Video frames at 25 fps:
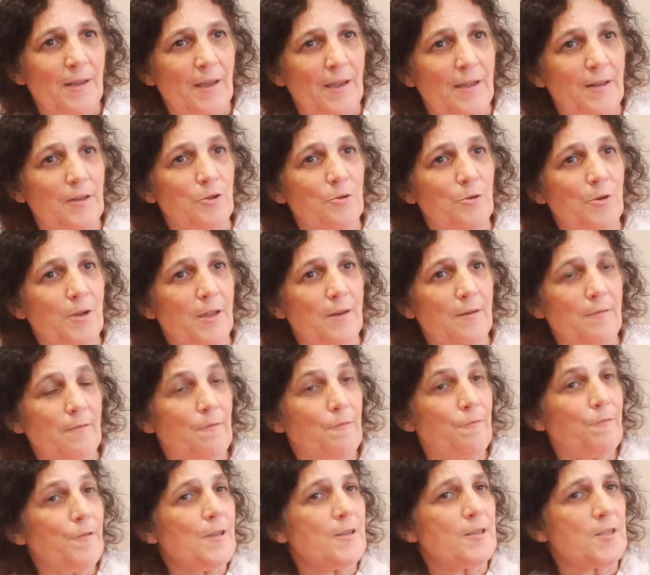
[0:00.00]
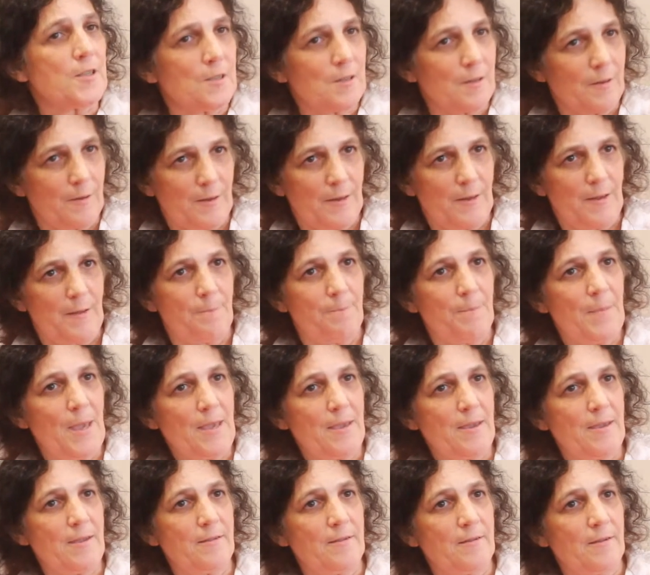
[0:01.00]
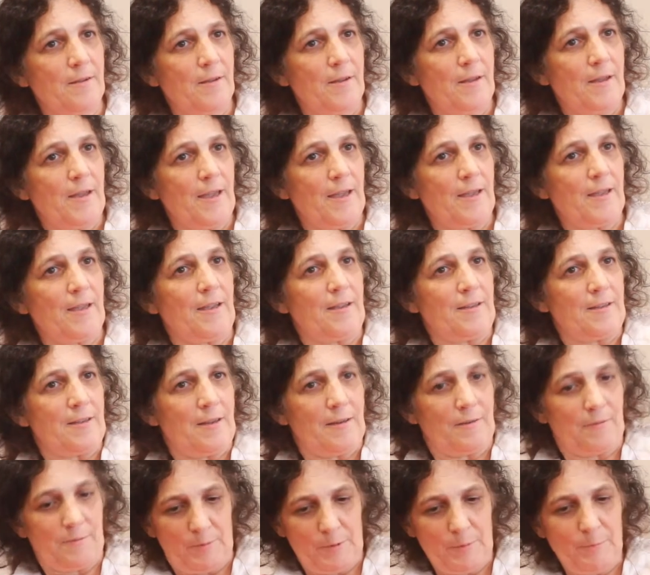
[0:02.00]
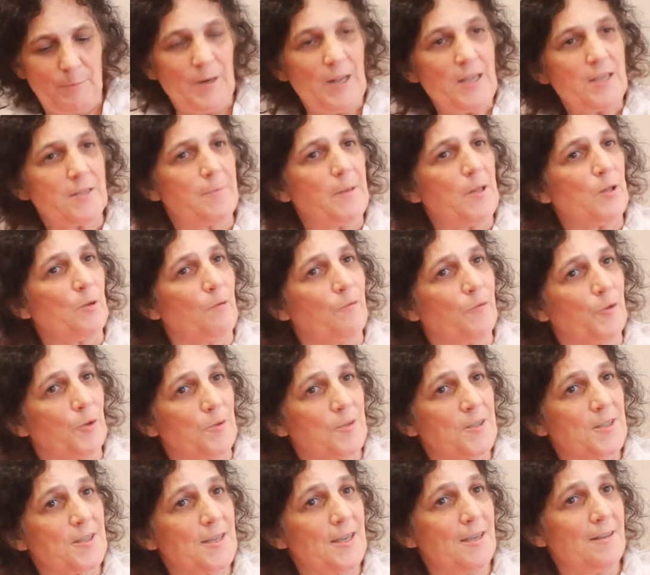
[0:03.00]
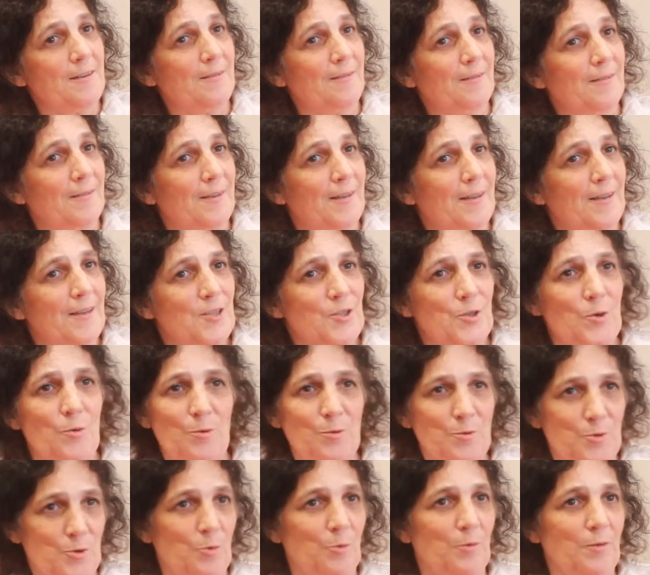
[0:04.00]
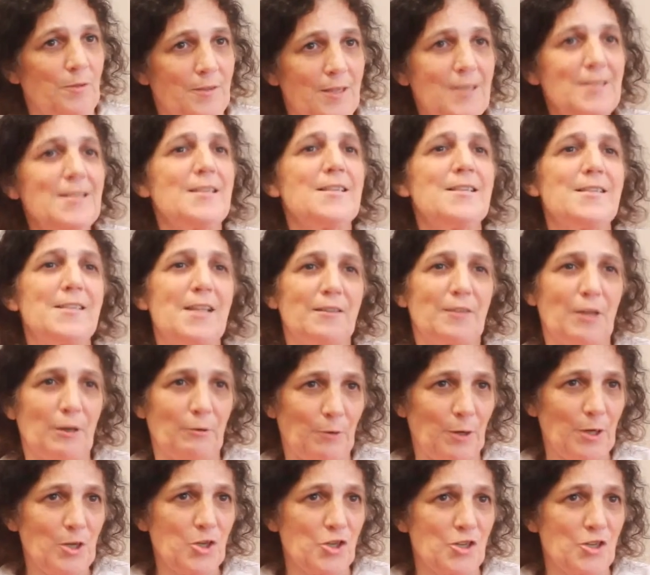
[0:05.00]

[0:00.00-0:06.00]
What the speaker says: and you can make it a replacement of your skin. So this is the direction.